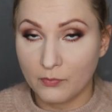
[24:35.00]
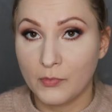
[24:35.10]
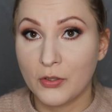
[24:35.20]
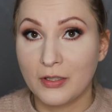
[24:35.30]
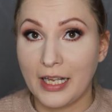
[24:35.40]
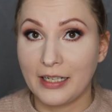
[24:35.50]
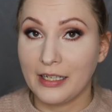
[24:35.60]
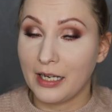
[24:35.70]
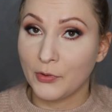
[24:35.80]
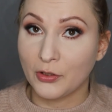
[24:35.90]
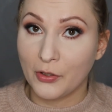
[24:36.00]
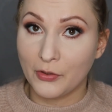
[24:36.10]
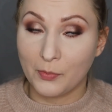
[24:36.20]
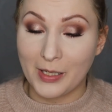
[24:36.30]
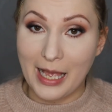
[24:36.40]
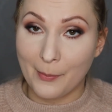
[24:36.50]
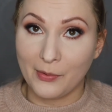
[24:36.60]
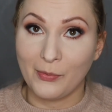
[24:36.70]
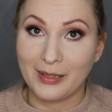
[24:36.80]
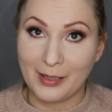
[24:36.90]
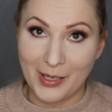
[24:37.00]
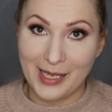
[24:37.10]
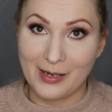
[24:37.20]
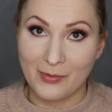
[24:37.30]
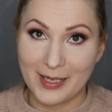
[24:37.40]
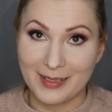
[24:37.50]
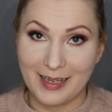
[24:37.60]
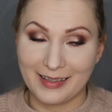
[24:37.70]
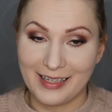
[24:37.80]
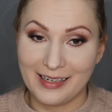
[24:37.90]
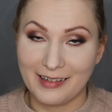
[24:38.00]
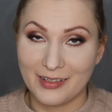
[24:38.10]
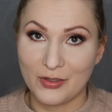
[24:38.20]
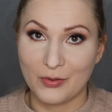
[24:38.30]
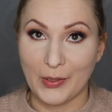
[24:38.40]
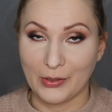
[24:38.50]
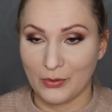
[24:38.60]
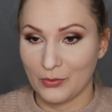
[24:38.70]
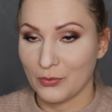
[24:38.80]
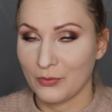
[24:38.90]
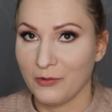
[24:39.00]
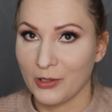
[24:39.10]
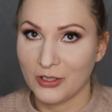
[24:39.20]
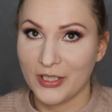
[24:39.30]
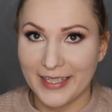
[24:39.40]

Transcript: most likely I'm not going to be happy with them anyways, and then I just want to use false